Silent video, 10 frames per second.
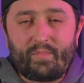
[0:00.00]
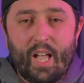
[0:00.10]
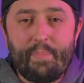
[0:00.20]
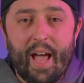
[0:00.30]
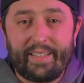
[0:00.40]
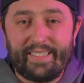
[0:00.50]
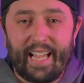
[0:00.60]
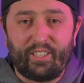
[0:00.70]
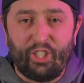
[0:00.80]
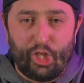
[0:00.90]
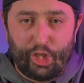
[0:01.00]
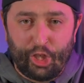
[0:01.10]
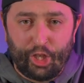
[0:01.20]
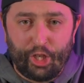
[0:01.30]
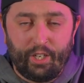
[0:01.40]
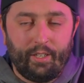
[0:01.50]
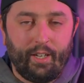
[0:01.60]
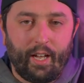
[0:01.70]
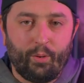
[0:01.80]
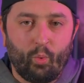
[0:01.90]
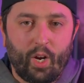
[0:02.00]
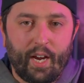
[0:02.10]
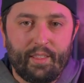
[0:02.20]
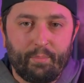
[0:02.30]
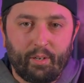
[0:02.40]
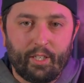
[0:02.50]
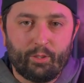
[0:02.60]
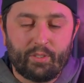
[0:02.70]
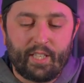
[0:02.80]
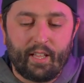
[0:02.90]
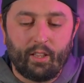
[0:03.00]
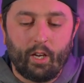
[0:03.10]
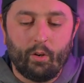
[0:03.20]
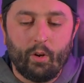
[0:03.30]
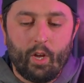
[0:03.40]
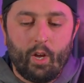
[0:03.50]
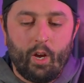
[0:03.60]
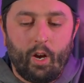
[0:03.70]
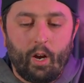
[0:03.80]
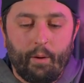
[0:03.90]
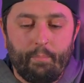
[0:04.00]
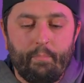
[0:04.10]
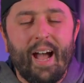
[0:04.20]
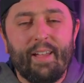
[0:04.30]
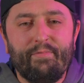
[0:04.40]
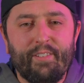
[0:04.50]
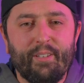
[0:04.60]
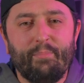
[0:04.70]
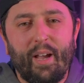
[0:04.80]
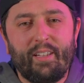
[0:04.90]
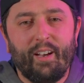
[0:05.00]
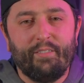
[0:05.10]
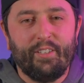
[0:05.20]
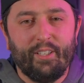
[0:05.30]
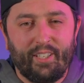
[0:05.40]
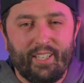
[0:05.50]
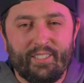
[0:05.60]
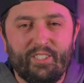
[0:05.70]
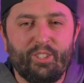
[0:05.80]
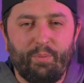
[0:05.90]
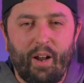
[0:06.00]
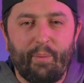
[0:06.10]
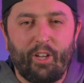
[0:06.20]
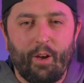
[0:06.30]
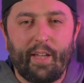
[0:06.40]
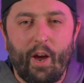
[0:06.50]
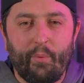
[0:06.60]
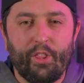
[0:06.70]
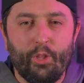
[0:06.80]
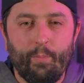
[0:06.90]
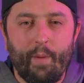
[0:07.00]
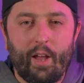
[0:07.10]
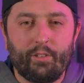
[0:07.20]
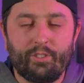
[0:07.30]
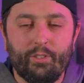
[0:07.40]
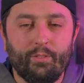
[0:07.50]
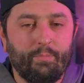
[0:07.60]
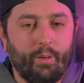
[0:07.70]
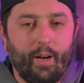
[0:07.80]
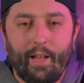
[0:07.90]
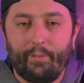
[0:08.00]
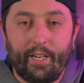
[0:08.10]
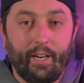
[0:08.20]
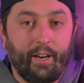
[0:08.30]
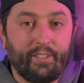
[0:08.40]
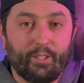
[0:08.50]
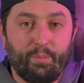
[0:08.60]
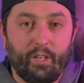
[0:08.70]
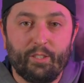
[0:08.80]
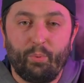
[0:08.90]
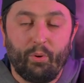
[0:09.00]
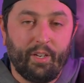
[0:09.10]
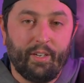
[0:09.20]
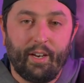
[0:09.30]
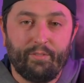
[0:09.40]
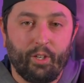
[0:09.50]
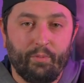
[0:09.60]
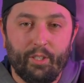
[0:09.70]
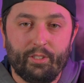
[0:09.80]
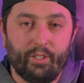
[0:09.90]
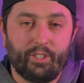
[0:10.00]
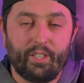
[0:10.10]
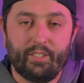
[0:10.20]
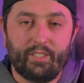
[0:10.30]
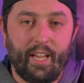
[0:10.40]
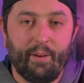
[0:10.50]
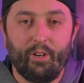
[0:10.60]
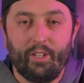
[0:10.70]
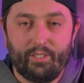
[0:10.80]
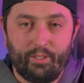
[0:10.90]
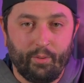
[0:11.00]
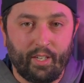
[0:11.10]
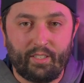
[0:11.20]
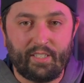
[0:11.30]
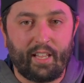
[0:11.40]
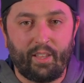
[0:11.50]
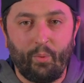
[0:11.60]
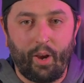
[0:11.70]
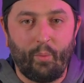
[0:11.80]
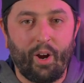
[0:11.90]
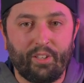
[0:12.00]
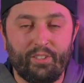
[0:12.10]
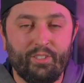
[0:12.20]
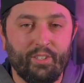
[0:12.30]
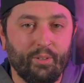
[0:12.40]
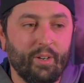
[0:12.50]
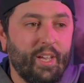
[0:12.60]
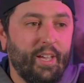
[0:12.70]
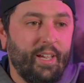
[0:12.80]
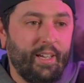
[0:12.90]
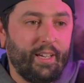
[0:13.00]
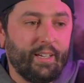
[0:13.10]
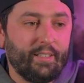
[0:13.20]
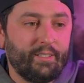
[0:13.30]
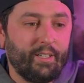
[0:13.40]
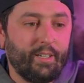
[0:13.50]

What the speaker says: I'm not exactly sure on why the price was that low. My gut feeling is they're probably coming out with a new model soon, but I don't care at this price point, and I've done research on this camera. It's doing exactly what I wanted to do, and